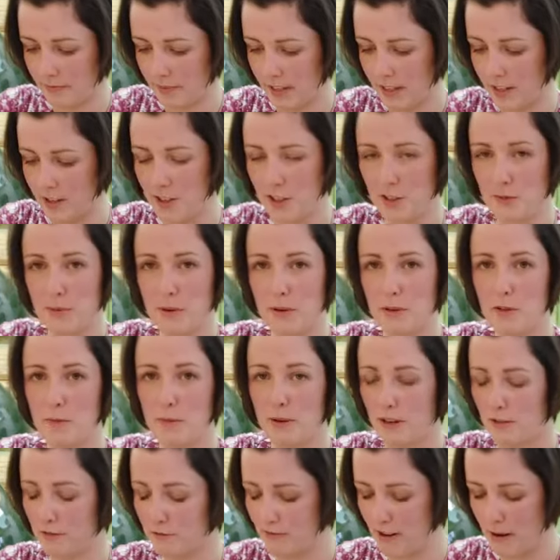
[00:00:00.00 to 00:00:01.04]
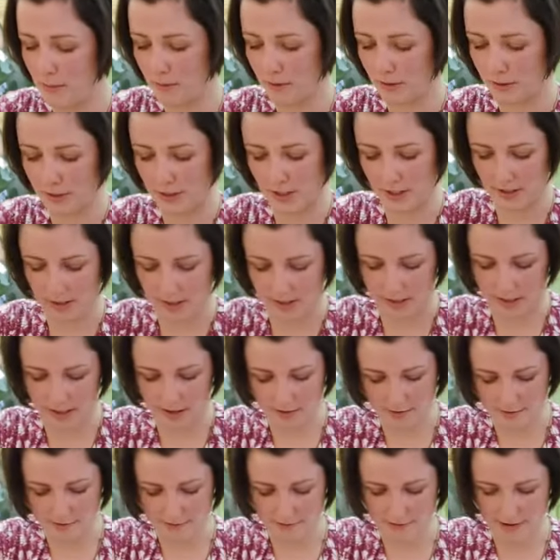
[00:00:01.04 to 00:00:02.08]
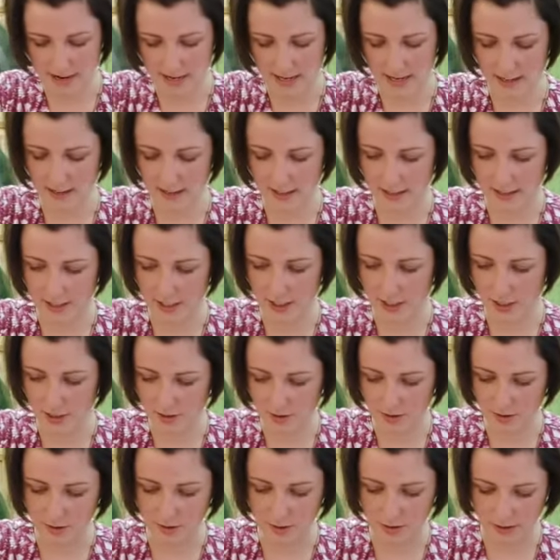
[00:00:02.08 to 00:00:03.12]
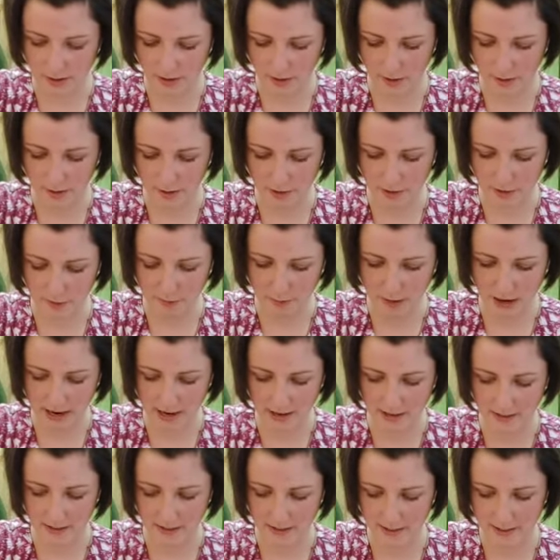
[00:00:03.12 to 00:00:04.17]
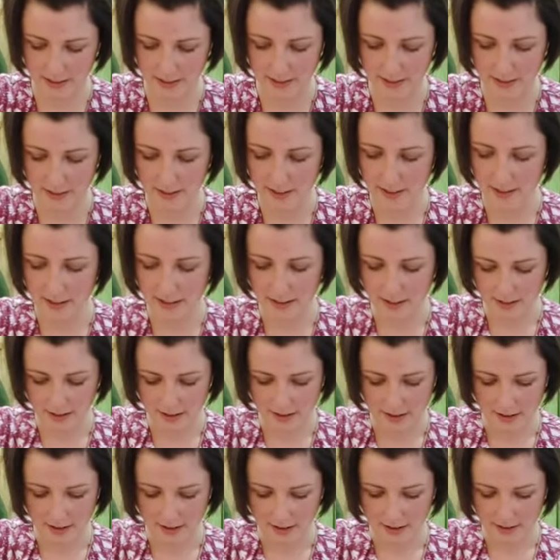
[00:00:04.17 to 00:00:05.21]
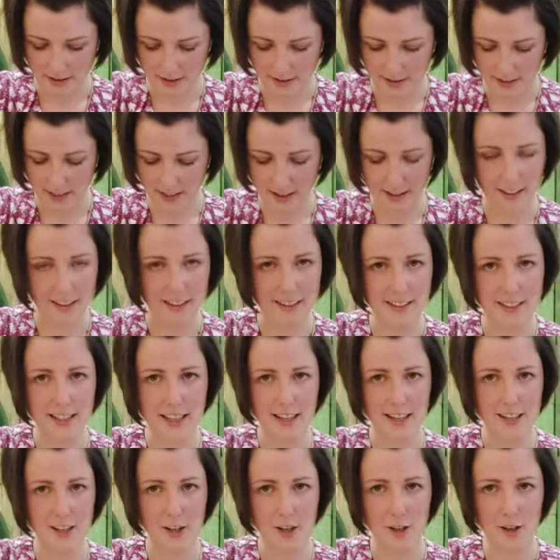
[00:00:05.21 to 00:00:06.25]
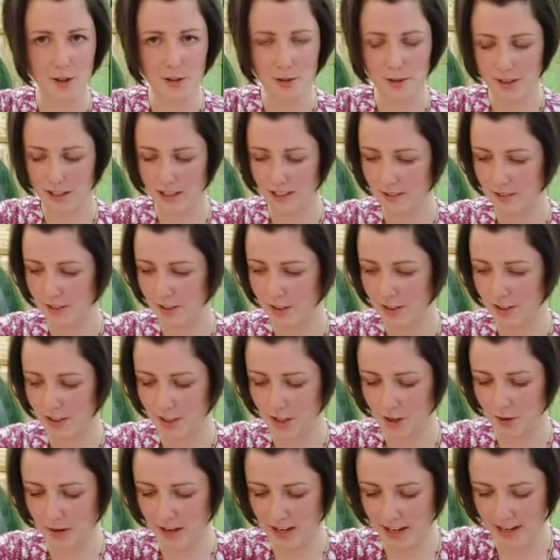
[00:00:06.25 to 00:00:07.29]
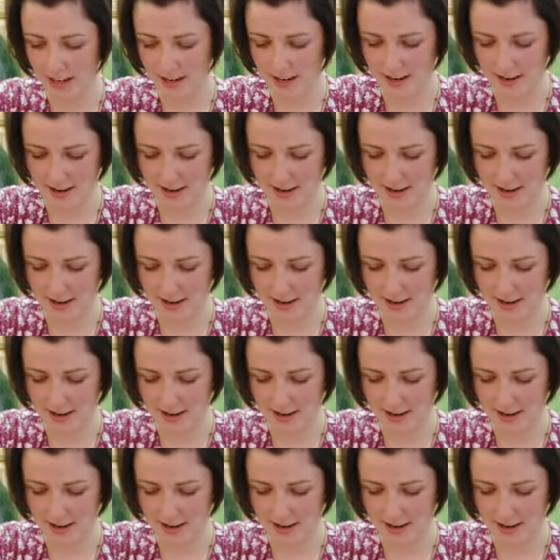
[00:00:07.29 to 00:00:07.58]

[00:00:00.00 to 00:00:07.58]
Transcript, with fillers: know some people are a bit of rebels and don't really like to use lots of pins. Is that you when you're sewing?